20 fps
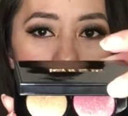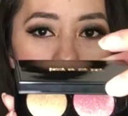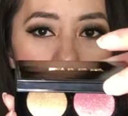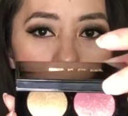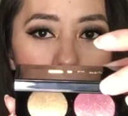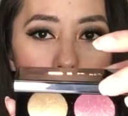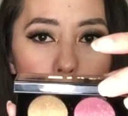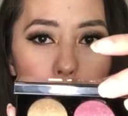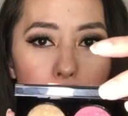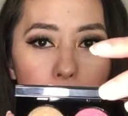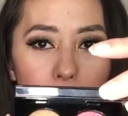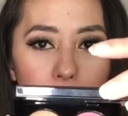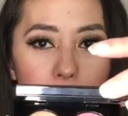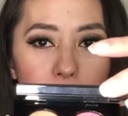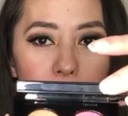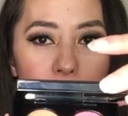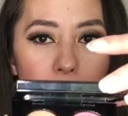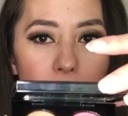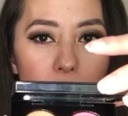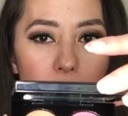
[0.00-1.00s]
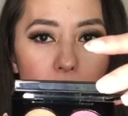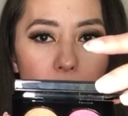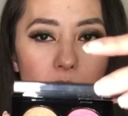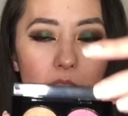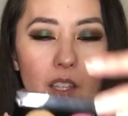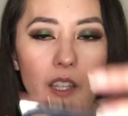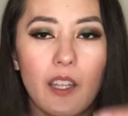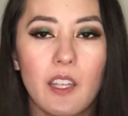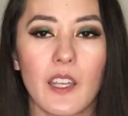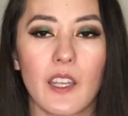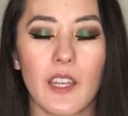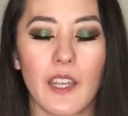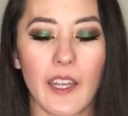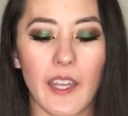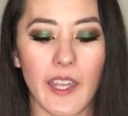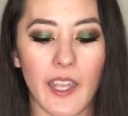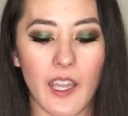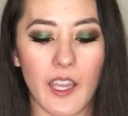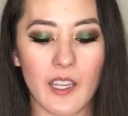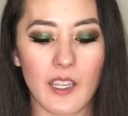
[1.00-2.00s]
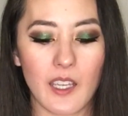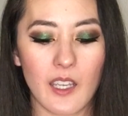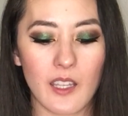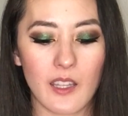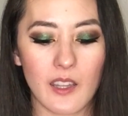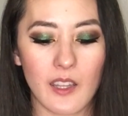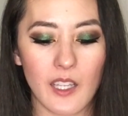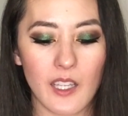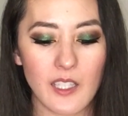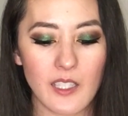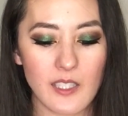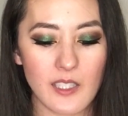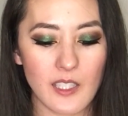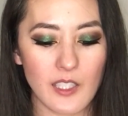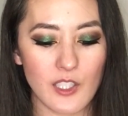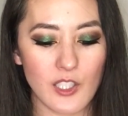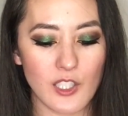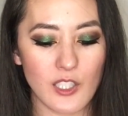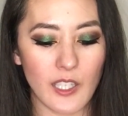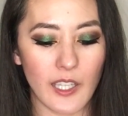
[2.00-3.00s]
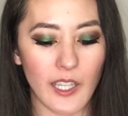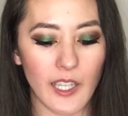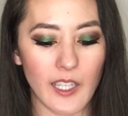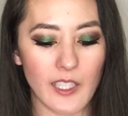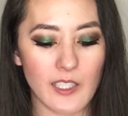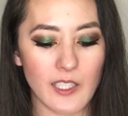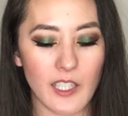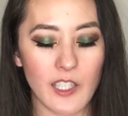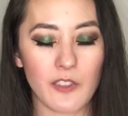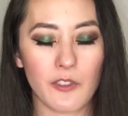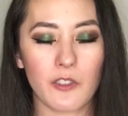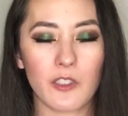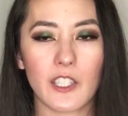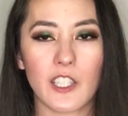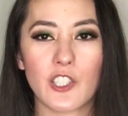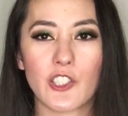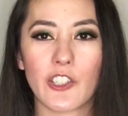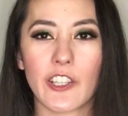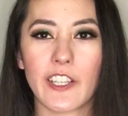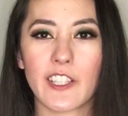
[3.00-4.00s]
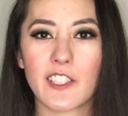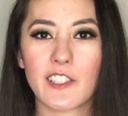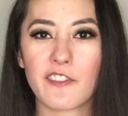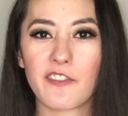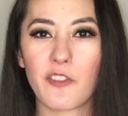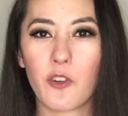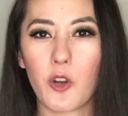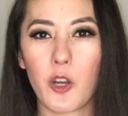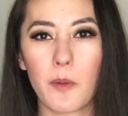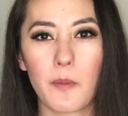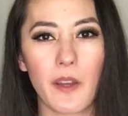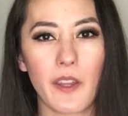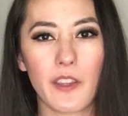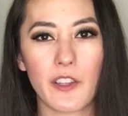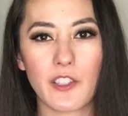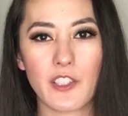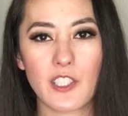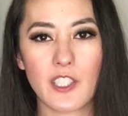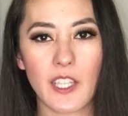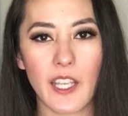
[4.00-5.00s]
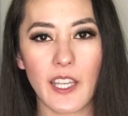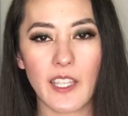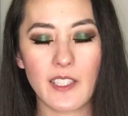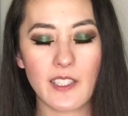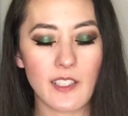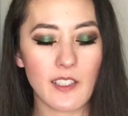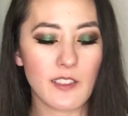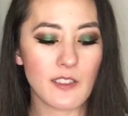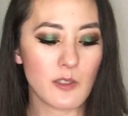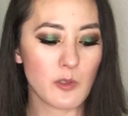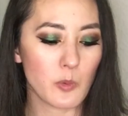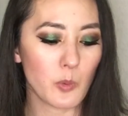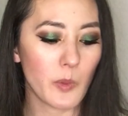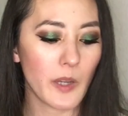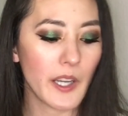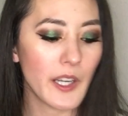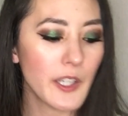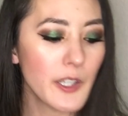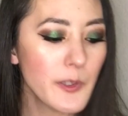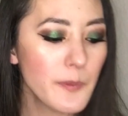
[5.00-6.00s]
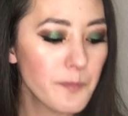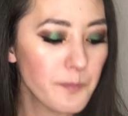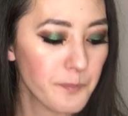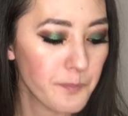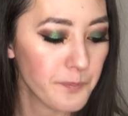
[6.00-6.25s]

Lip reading: So beautiful. And these shades can really transform other shades as well.